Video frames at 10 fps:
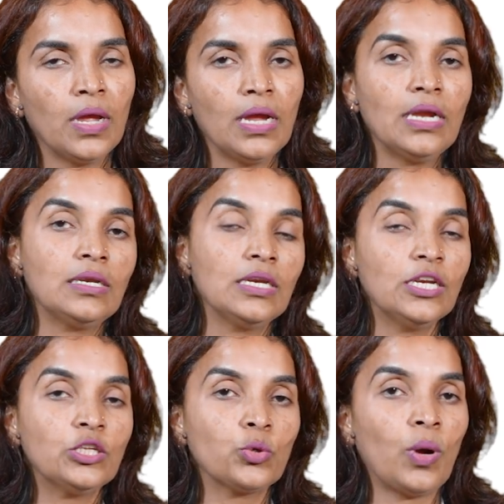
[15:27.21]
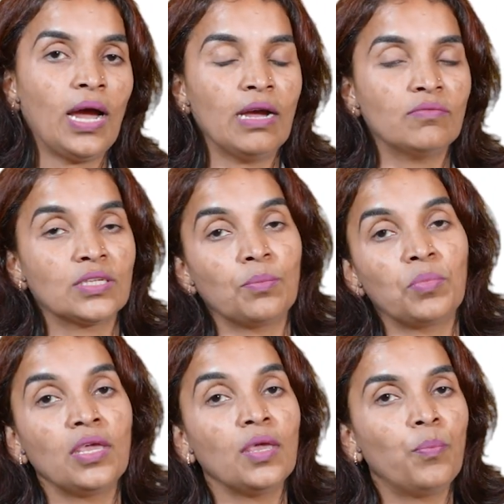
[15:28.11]
it needs to have some
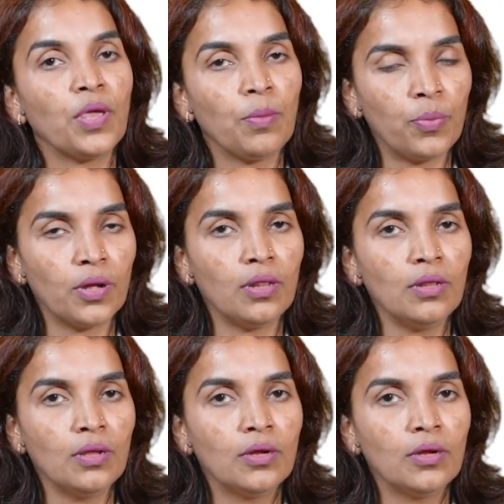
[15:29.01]
key people